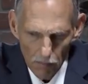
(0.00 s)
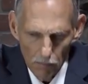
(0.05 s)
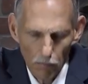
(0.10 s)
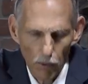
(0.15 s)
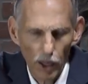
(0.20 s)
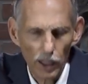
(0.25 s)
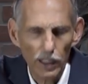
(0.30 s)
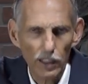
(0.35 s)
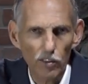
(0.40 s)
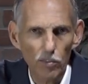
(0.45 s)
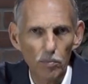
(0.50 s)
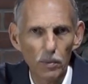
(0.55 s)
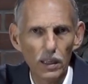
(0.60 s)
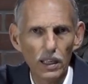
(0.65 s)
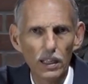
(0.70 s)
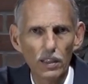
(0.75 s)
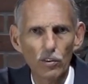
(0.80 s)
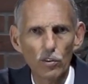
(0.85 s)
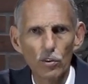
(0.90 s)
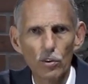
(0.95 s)
markets
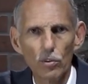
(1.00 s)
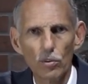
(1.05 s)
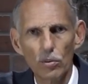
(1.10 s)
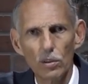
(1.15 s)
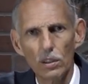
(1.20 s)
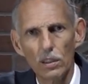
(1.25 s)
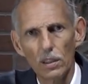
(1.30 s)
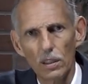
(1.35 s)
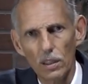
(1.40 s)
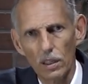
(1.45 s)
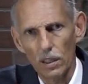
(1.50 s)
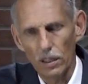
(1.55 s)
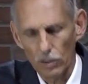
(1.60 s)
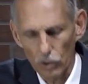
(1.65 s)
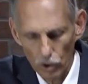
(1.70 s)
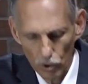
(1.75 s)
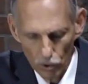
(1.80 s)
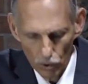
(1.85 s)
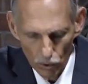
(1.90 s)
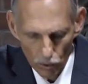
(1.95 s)
began to
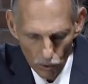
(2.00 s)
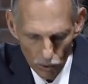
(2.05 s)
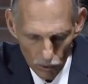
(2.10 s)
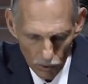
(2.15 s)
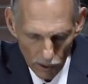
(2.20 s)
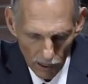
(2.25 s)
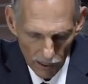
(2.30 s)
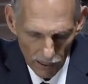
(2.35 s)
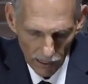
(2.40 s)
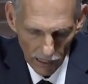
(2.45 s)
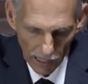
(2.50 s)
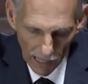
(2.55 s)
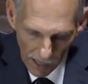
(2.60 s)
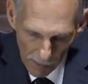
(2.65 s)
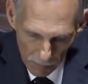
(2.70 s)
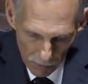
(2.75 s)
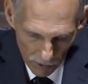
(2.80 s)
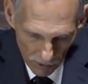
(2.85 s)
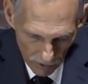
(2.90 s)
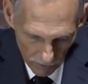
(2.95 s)

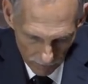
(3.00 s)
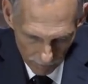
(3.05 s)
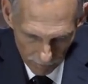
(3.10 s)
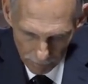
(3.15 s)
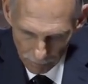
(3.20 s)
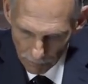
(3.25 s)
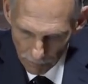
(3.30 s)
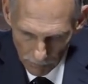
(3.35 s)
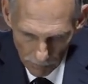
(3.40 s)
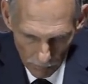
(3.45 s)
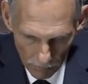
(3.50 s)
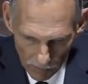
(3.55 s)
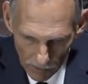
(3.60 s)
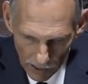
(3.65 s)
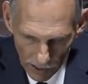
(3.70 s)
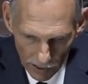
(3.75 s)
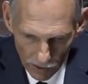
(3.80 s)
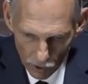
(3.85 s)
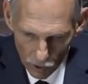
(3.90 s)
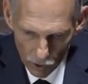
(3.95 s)
collapse
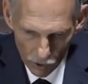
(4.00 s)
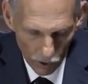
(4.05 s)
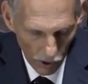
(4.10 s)
and to